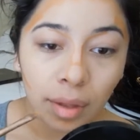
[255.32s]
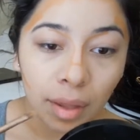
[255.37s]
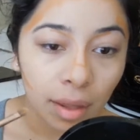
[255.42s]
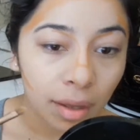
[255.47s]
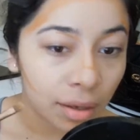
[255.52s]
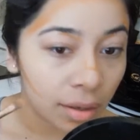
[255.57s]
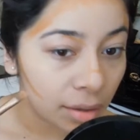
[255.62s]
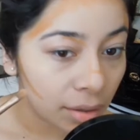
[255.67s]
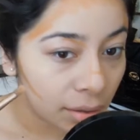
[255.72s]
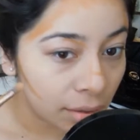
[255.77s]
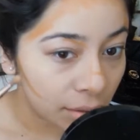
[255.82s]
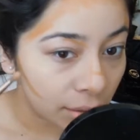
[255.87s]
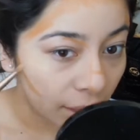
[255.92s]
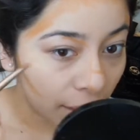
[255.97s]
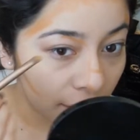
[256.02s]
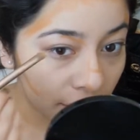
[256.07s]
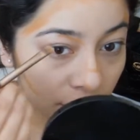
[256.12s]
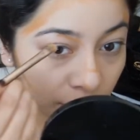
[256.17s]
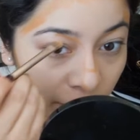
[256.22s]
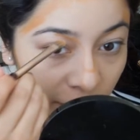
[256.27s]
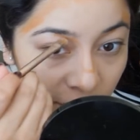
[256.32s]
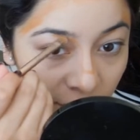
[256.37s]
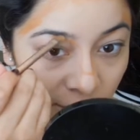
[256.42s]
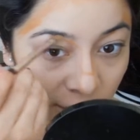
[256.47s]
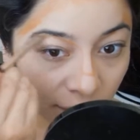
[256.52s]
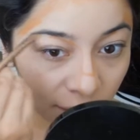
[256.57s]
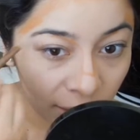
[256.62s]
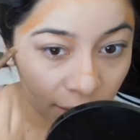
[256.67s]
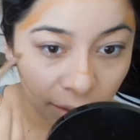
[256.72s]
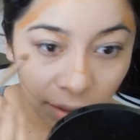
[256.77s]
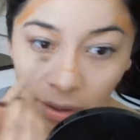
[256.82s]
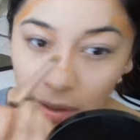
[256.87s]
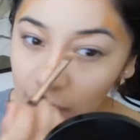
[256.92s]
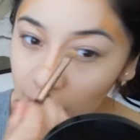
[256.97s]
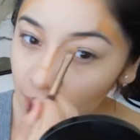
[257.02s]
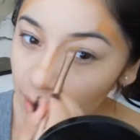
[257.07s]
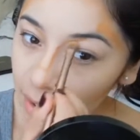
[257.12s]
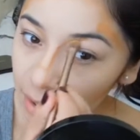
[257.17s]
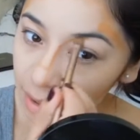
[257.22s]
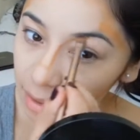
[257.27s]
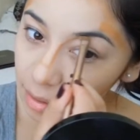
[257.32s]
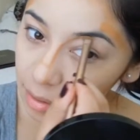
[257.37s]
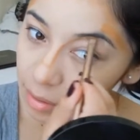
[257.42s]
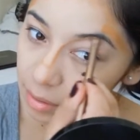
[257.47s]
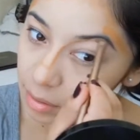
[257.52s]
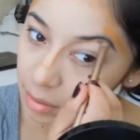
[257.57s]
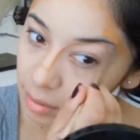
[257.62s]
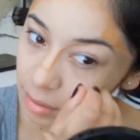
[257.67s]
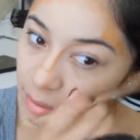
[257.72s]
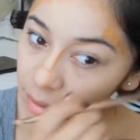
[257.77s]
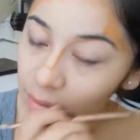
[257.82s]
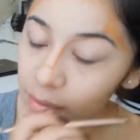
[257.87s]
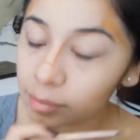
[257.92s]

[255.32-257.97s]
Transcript: And that is basically it.